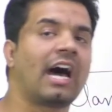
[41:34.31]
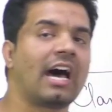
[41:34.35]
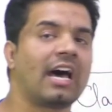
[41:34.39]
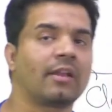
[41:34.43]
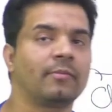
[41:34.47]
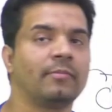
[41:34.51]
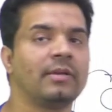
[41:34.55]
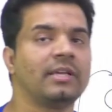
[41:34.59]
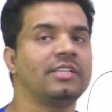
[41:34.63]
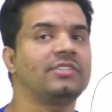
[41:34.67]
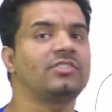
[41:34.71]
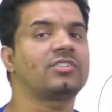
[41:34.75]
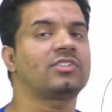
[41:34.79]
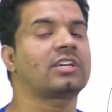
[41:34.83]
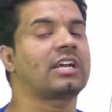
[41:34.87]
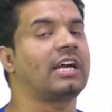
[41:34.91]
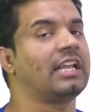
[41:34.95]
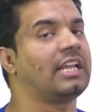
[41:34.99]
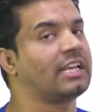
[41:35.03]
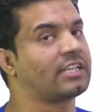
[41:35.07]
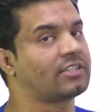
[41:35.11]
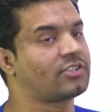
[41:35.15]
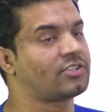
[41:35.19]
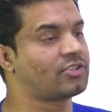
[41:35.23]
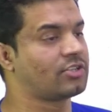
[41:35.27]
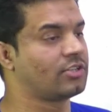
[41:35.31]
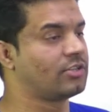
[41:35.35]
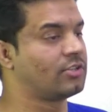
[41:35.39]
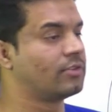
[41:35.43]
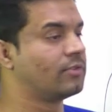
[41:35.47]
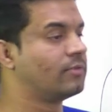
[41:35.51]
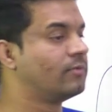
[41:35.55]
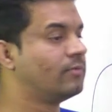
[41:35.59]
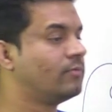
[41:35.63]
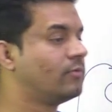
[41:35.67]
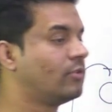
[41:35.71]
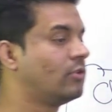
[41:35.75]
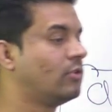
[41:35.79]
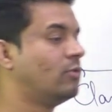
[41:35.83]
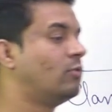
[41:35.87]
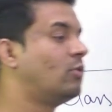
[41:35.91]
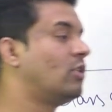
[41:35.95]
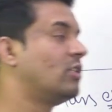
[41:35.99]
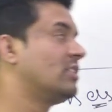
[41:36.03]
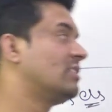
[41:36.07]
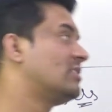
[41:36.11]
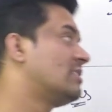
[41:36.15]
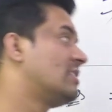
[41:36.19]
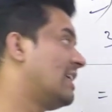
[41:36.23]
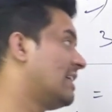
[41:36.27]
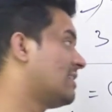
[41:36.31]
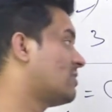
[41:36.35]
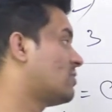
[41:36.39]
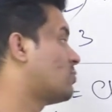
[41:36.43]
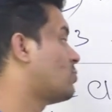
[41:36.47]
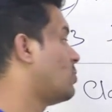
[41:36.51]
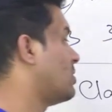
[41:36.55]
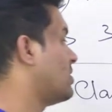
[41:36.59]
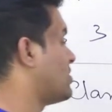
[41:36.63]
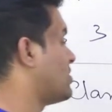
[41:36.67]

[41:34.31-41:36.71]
Garbage collection. What is next